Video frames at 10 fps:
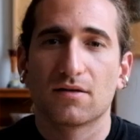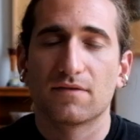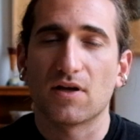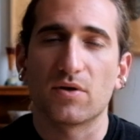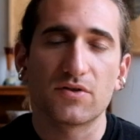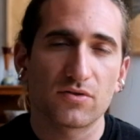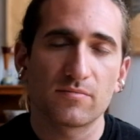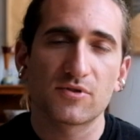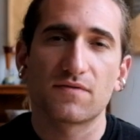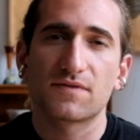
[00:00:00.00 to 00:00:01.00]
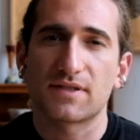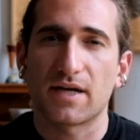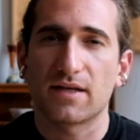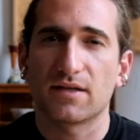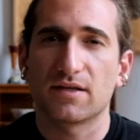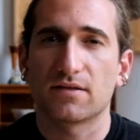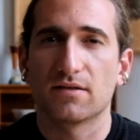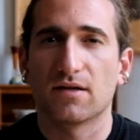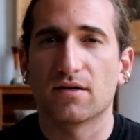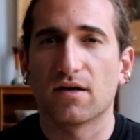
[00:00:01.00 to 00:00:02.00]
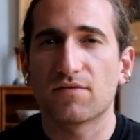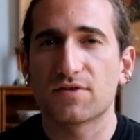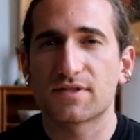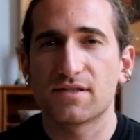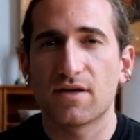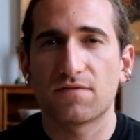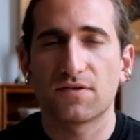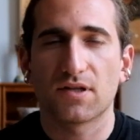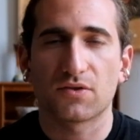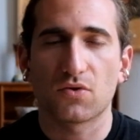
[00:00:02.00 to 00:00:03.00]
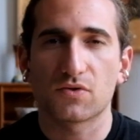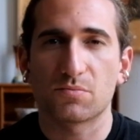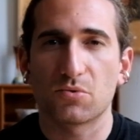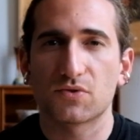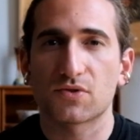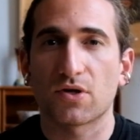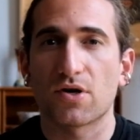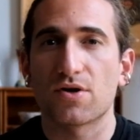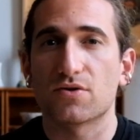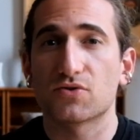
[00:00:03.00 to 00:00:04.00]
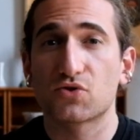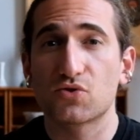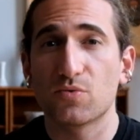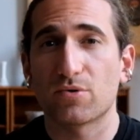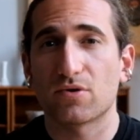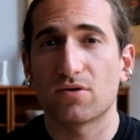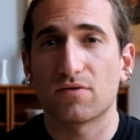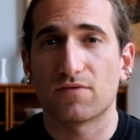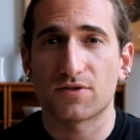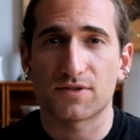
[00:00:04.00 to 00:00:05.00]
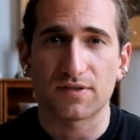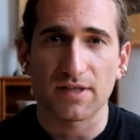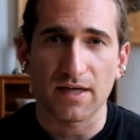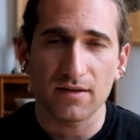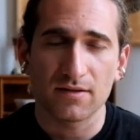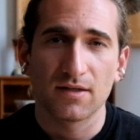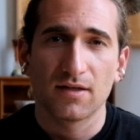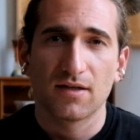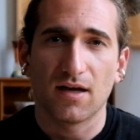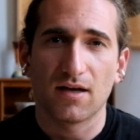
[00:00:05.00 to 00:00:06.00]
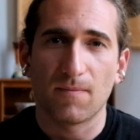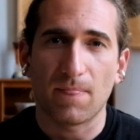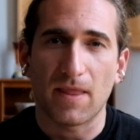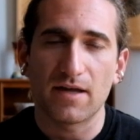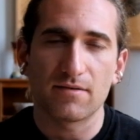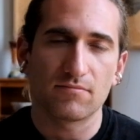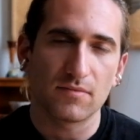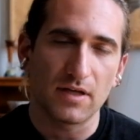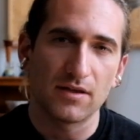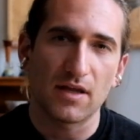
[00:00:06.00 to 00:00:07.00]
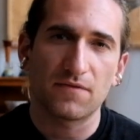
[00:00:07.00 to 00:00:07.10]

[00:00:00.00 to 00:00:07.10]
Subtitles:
Now in terms of styling, obviously I feel like those boots are super versatile, and in that